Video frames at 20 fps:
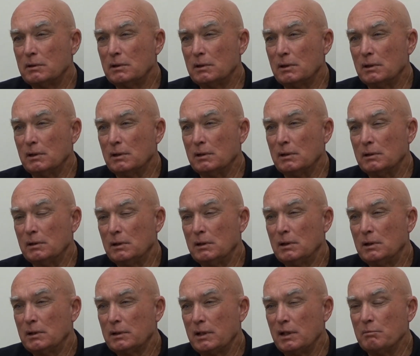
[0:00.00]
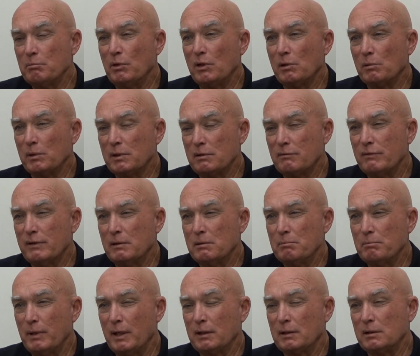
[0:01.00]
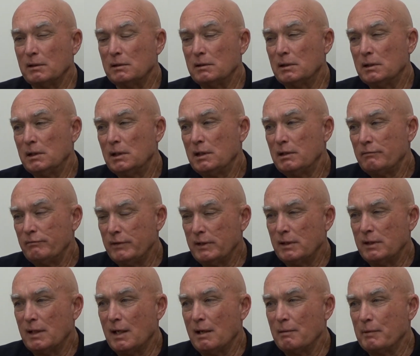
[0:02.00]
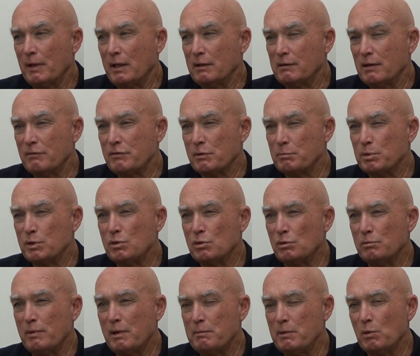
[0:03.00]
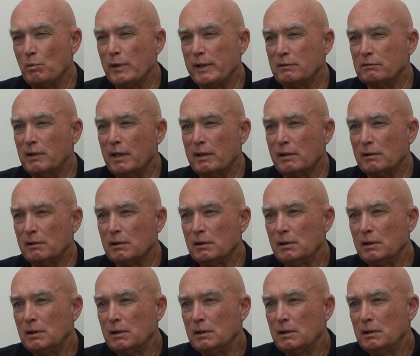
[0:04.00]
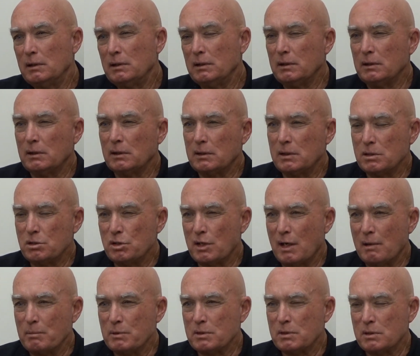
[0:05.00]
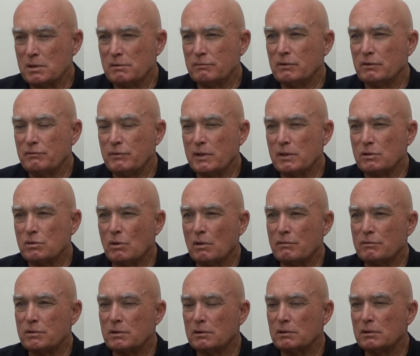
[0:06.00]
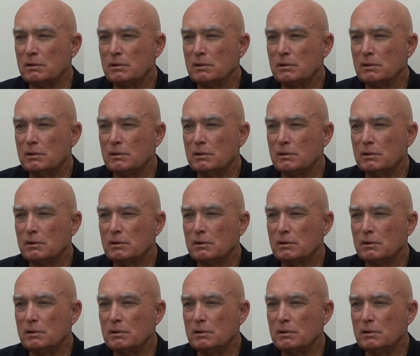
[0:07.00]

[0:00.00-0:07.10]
uh, everybody went to, back to Vietnam, and I left the platoon maybe a week later and got the job as a civil affairs officer.